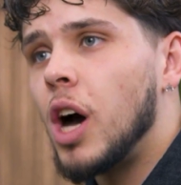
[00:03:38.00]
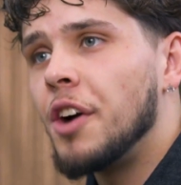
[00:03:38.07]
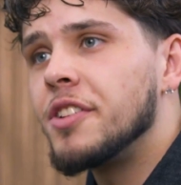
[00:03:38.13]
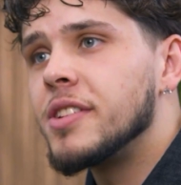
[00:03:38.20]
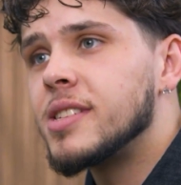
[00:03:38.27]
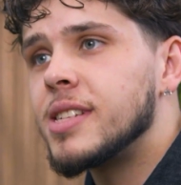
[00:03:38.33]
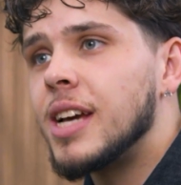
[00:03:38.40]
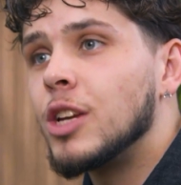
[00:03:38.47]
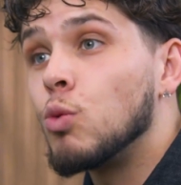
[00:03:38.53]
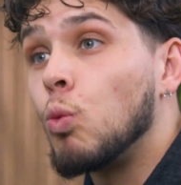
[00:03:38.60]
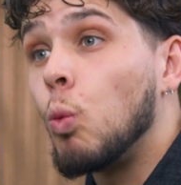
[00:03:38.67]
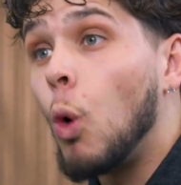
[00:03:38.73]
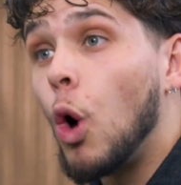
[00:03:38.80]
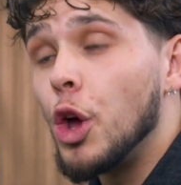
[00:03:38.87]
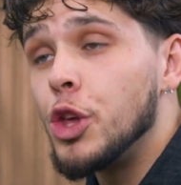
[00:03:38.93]

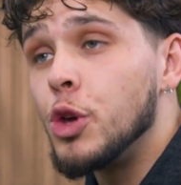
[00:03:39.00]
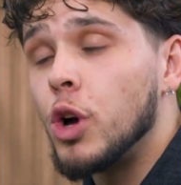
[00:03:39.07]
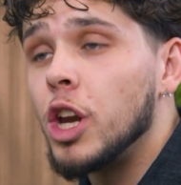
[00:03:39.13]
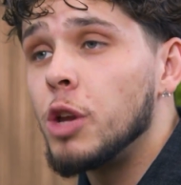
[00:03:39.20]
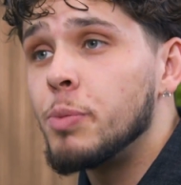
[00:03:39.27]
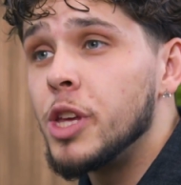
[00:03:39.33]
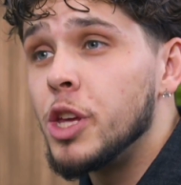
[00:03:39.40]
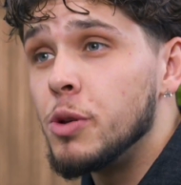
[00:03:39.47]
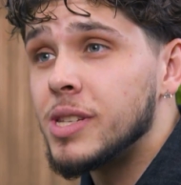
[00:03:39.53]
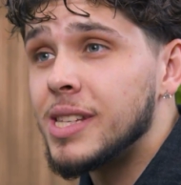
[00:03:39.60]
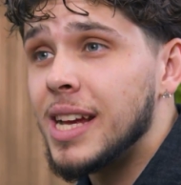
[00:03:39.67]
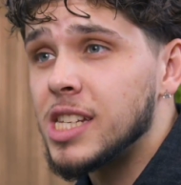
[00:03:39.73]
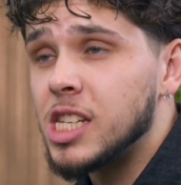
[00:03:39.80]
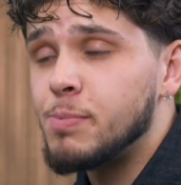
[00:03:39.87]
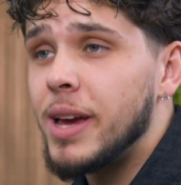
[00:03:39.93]
understand what you're going to be using
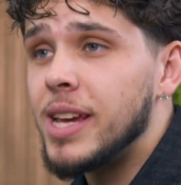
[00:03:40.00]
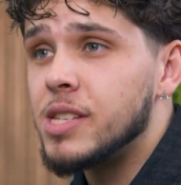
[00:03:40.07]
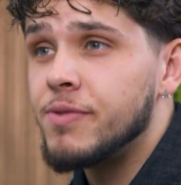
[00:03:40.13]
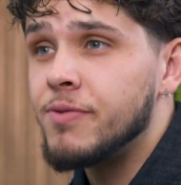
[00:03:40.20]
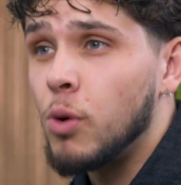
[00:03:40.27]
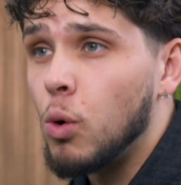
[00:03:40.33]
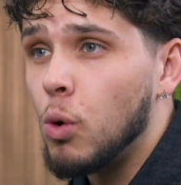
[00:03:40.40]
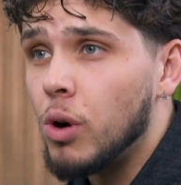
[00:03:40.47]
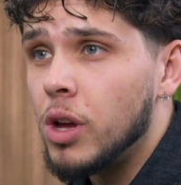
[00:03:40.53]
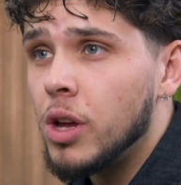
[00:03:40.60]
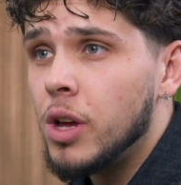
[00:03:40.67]
that space for.